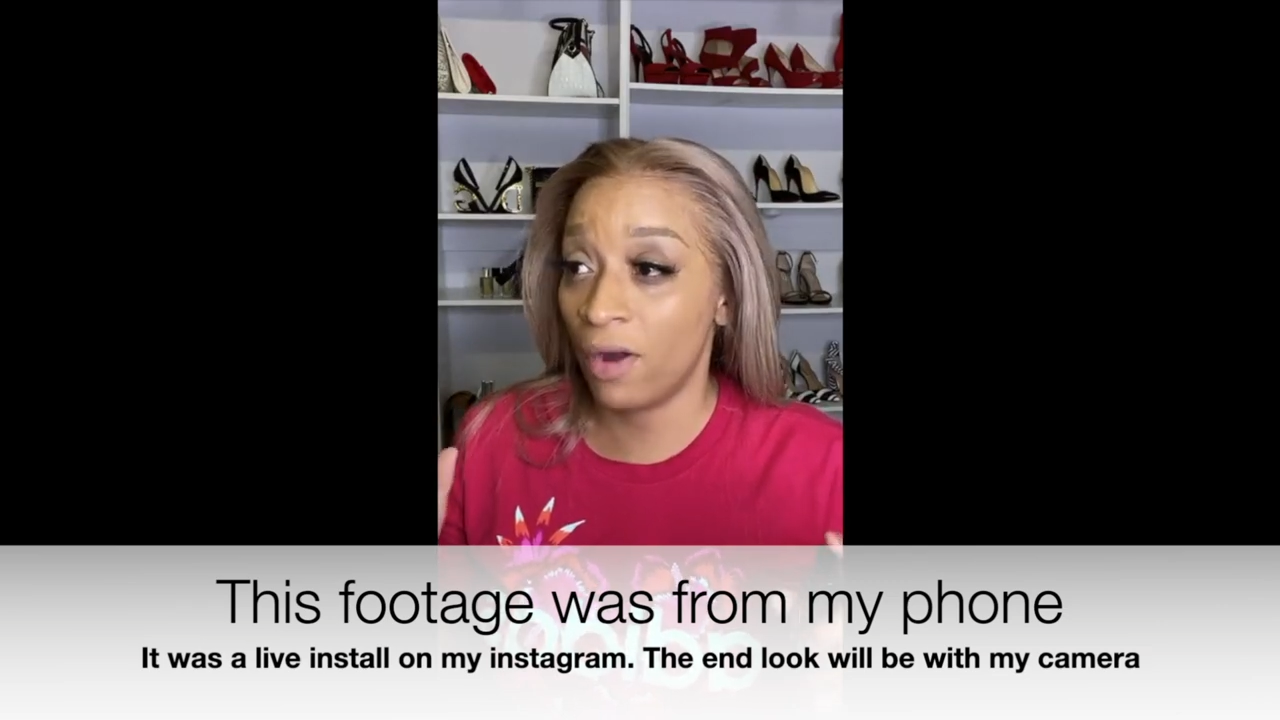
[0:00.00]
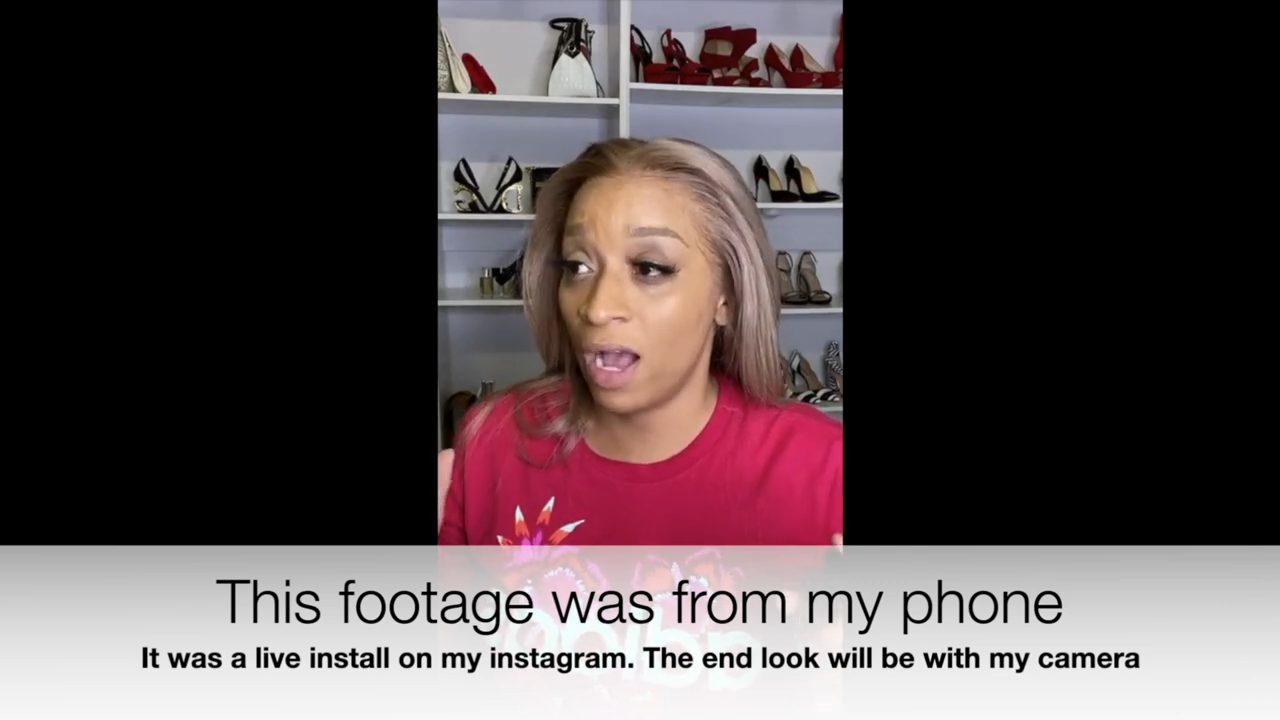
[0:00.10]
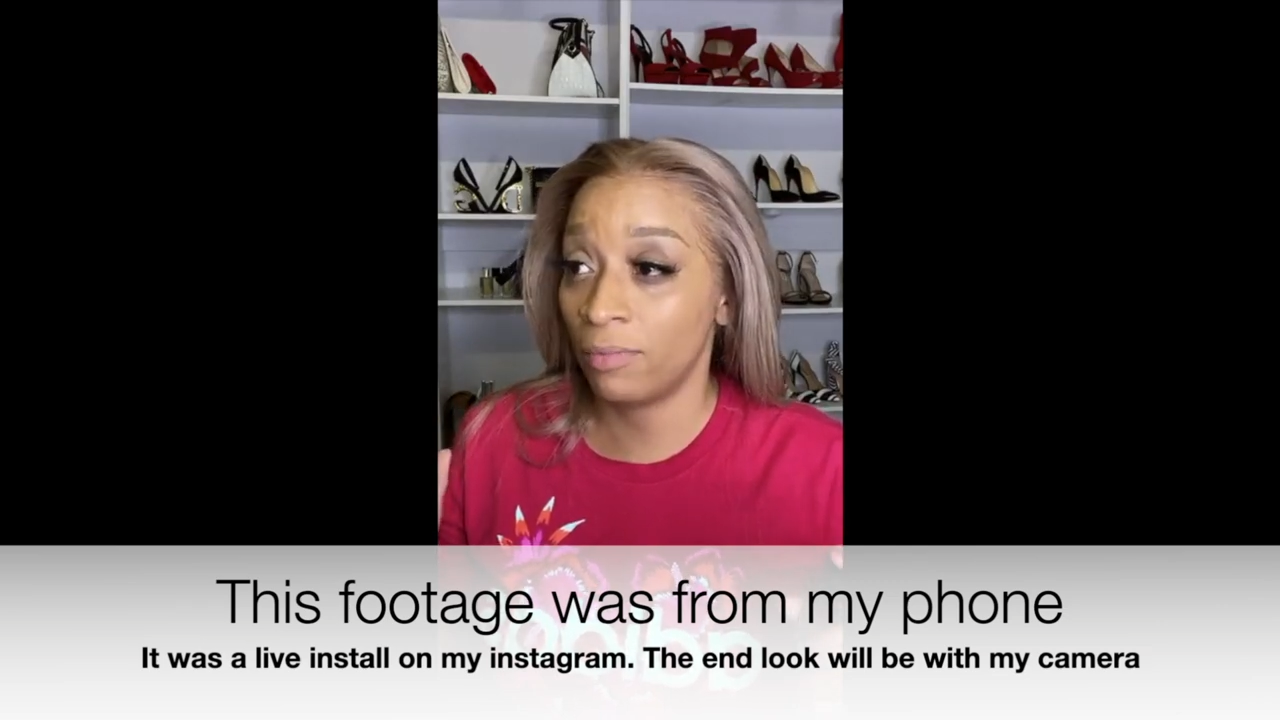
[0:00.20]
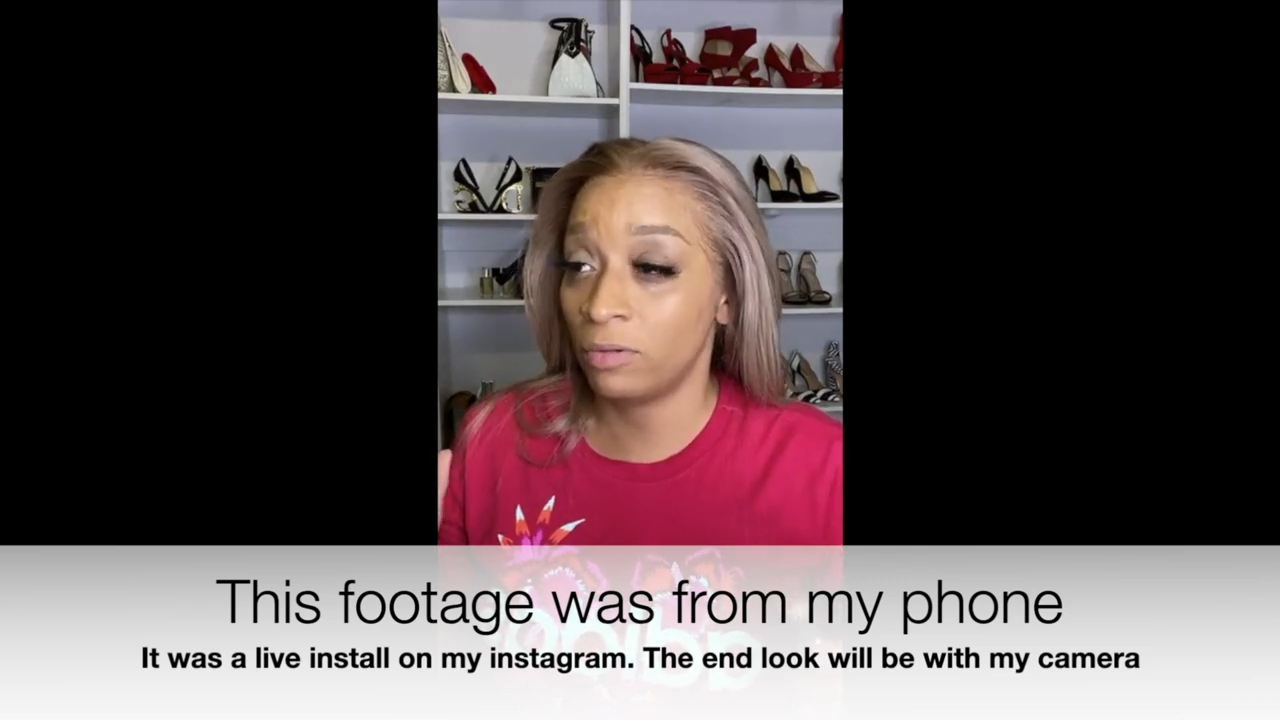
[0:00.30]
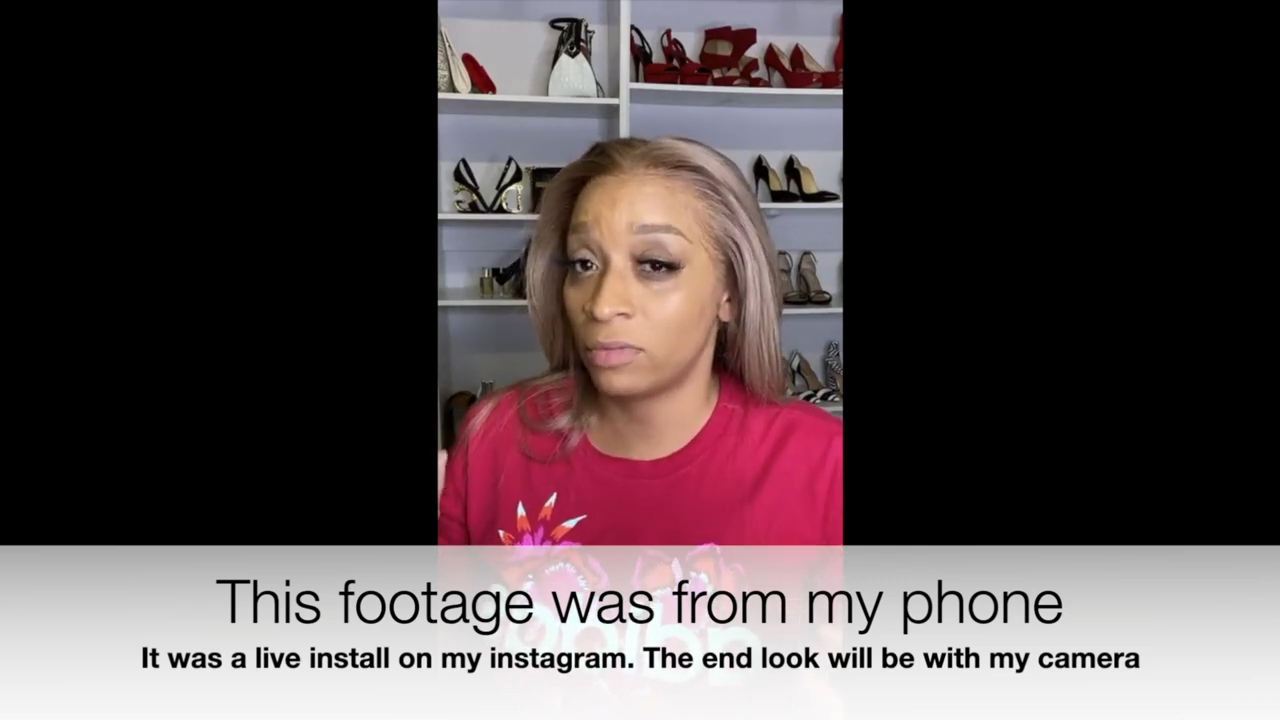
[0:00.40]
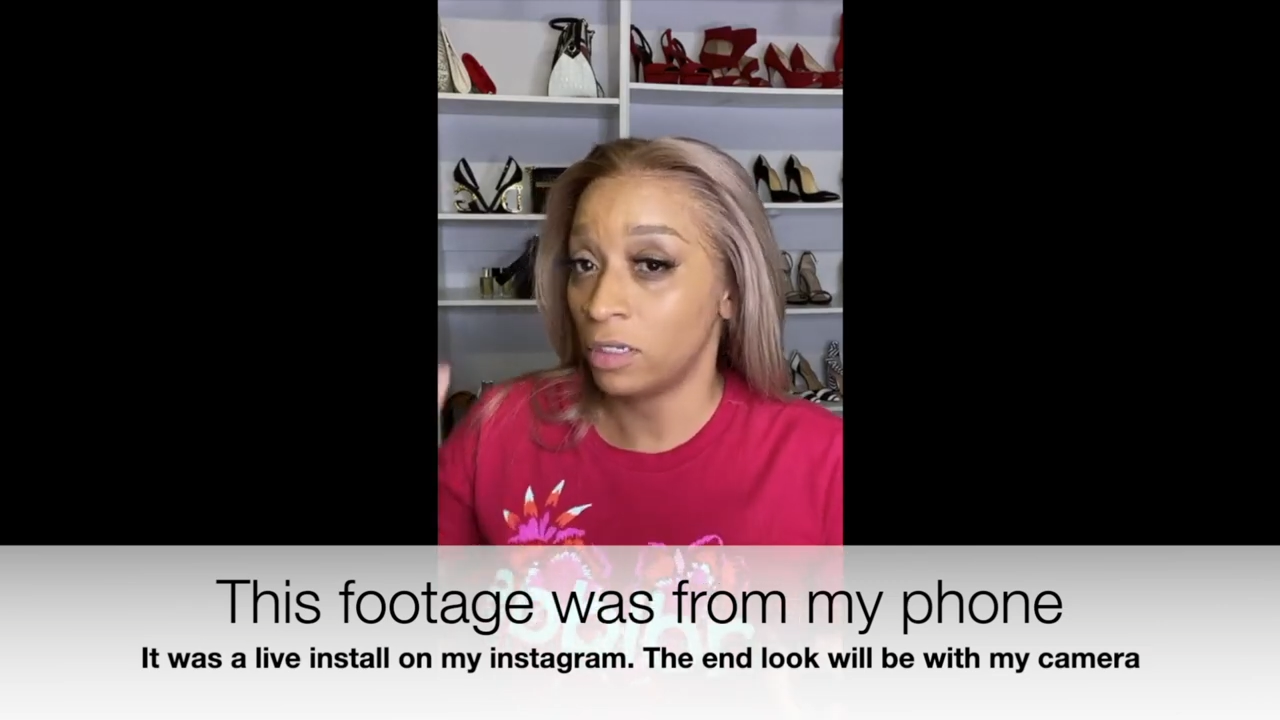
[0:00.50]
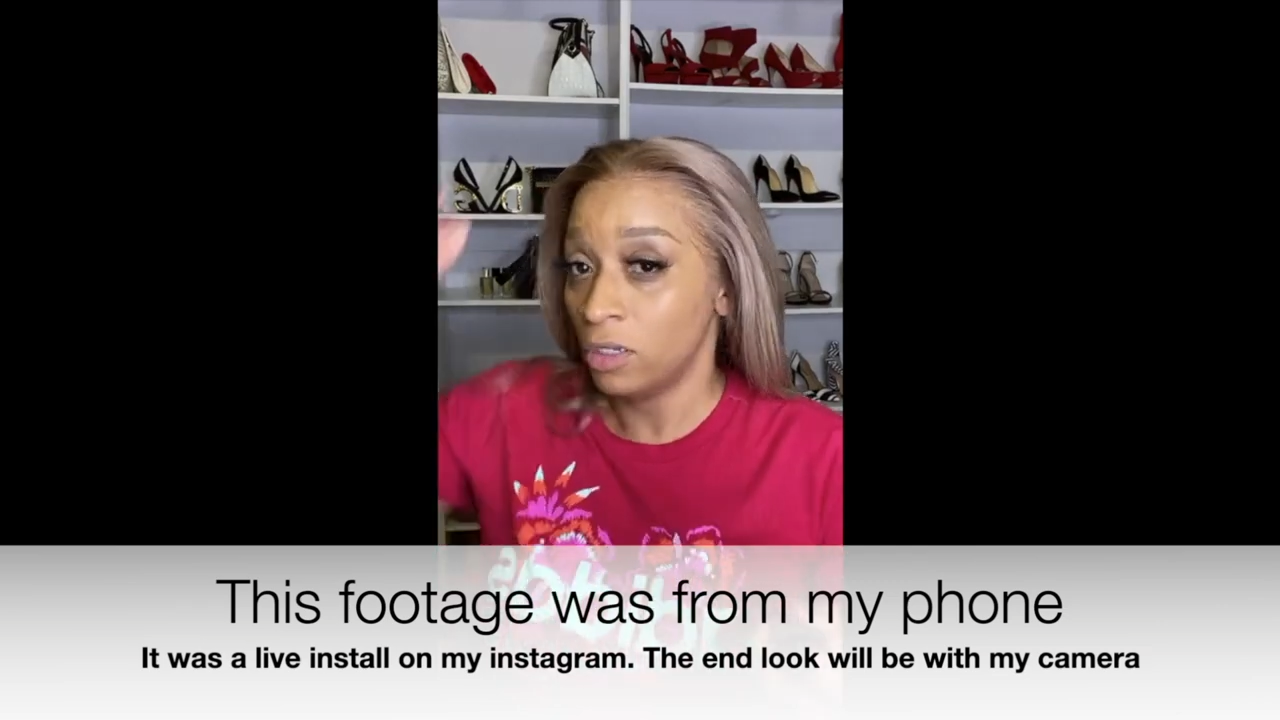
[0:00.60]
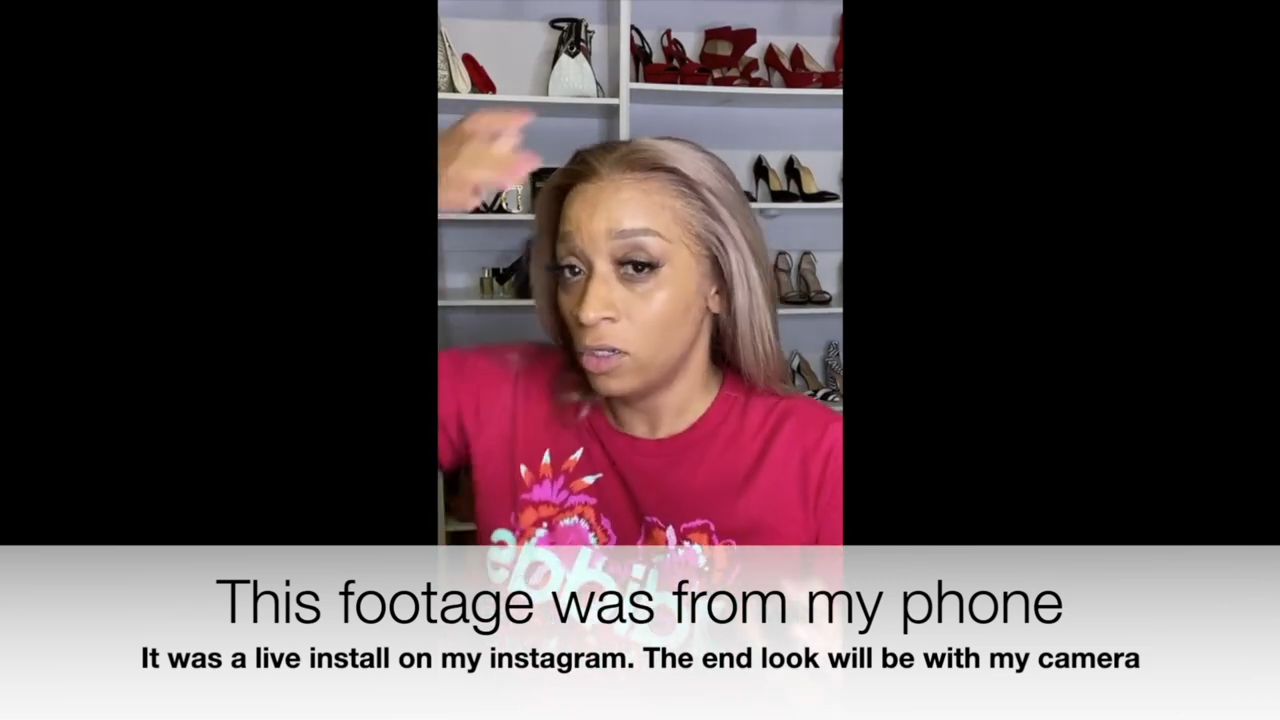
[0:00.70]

problems,